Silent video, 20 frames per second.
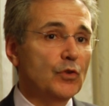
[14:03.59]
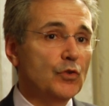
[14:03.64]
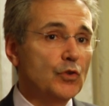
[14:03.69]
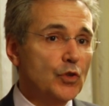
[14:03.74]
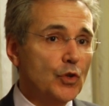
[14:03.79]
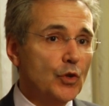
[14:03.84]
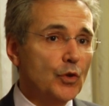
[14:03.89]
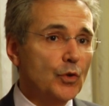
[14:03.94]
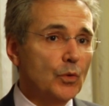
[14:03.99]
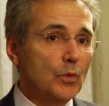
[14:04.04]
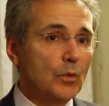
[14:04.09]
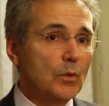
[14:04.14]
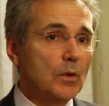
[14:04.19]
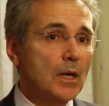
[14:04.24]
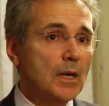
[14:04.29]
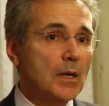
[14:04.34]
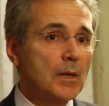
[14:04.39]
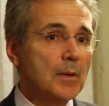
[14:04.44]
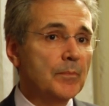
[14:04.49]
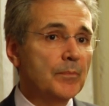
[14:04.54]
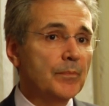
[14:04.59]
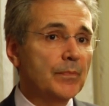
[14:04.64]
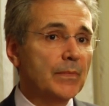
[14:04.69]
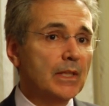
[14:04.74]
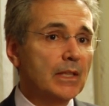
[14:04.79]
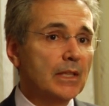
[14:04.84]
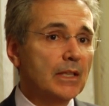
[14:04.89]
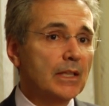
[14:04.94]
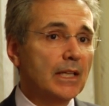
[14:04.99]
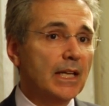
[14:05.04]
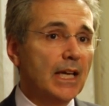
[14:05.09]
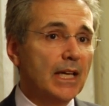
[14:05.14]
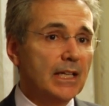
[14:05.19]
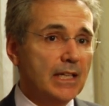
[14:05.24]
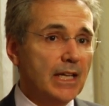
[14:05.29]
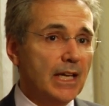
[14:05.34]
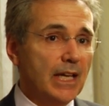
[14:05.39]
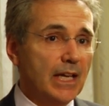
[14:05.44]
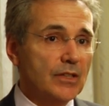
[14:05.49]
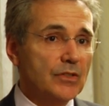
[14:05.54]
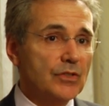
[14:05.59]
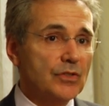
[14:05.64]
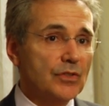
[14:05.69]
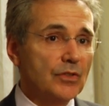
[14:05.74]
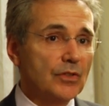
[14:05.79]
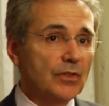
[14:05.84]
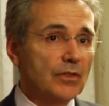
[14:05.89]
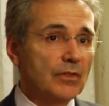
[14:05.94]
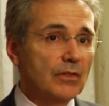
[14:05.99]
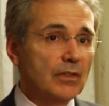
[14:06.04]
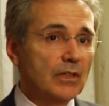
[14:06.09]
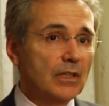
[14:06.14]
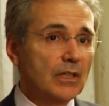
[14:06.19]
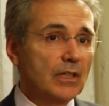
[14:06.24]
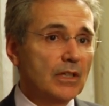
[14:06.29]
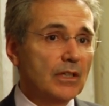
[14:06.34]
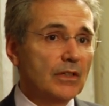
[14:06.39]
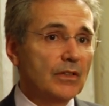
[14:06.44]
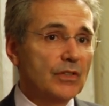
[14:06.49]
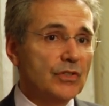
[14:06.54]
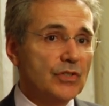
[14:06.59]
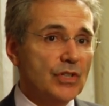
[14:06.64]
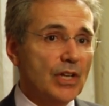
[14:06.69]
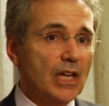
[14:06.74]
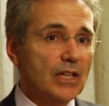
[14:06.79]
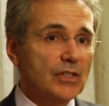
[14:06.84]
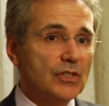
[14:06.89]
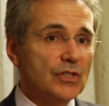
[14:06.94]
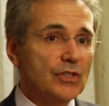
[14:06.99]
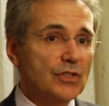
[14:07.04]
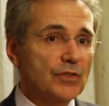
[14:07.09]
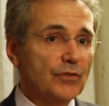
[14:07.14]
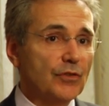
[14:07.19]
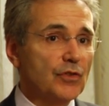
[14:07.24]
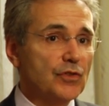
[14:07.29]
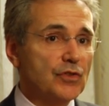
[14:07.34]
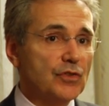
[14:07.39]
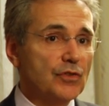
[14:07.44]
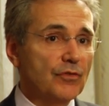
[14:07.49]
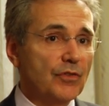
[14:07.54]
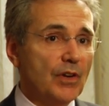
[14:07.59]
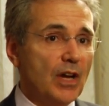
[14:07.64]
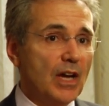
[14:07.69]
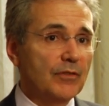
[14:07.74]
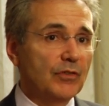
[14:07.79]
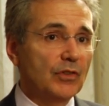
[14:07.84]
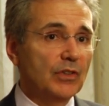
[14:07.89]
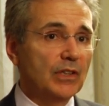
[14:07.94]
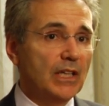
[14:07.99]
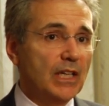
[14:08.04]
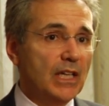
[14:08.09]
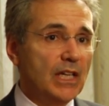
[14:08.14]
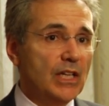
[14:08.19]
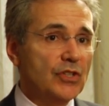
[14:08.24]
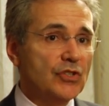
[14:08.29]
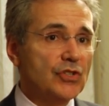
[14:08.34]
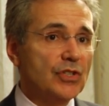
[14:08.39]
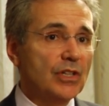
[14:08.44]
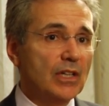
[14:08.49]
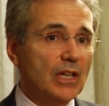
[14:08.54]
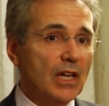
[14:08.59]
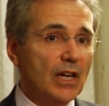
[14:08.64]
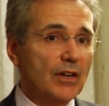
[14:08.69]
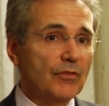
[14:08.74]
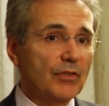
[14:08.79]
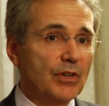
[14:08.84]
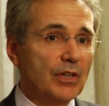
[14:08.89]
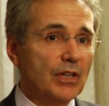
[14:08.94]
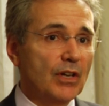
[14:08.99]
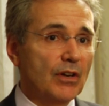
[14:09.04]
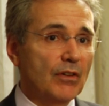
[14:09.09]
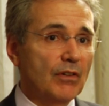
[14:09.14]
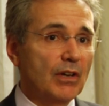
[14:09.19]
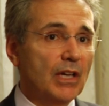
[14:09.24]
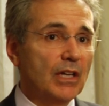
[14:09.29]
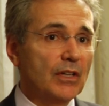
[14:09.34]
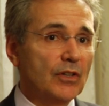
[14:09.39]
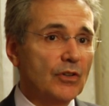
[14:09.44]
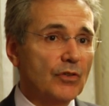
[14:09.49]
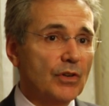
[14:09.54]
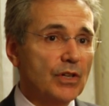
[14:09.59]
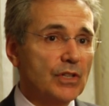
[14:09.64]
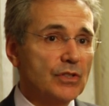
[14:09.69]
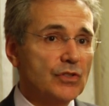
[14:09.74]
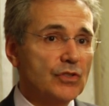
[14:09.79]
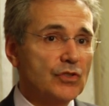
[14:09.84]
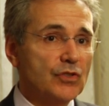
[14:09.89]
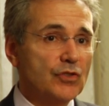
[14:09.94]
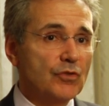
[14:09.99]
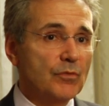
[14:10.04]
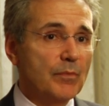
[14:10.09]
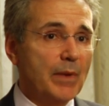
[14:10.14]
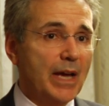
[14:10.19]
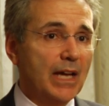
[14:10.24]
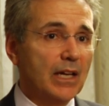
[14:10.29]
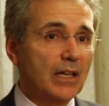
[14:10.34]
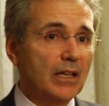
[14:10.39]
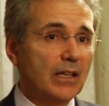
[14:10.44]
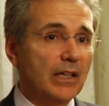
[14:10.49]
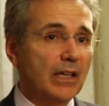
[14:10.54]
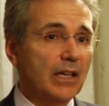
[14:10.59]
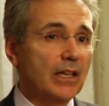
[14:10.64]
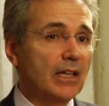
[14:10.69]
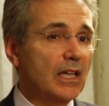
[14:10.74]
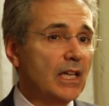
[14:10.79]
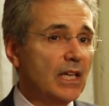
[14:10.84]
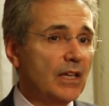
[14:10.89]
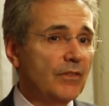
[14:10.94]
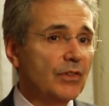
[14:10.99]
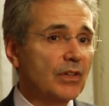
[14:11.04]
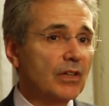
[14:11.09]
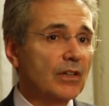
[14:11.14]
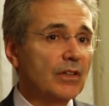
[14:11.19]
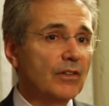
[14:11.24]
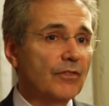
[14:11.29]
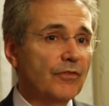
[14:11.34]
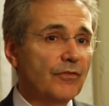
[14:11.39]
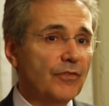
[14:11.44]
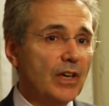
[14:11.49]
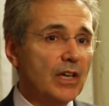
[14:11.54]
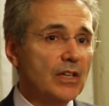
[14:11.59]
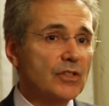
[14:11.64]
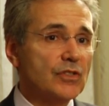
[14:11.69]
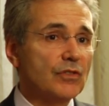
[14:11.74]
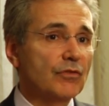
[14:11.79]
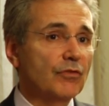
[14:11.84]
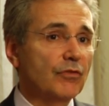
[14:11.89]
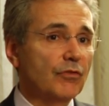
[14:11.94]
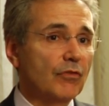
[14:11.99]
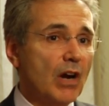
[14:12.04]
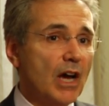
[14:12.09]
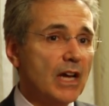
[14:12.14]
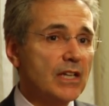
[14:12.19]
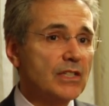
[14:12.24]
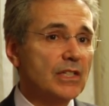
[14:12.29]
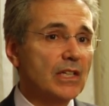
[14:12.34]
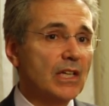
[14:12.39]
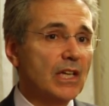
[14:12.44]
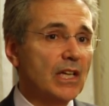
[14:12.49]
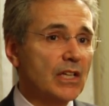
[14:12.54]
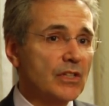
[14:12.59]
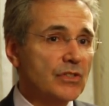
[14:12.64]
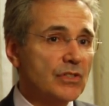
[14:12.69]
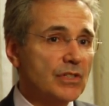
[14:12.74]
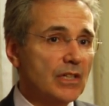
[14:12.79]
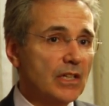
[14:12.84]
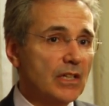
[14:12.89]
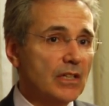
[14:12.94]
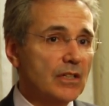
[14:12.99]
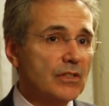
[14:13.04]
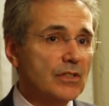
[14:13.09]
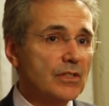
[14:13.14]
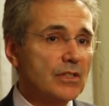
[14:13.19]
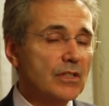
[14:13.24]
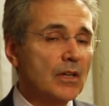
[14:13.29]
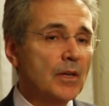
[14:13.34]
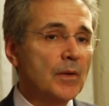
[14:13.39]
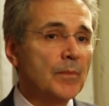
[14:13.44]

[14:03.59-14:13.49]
do get cancer, the chances for survival each and every year increases dramatically. And even in the face of rising incidence,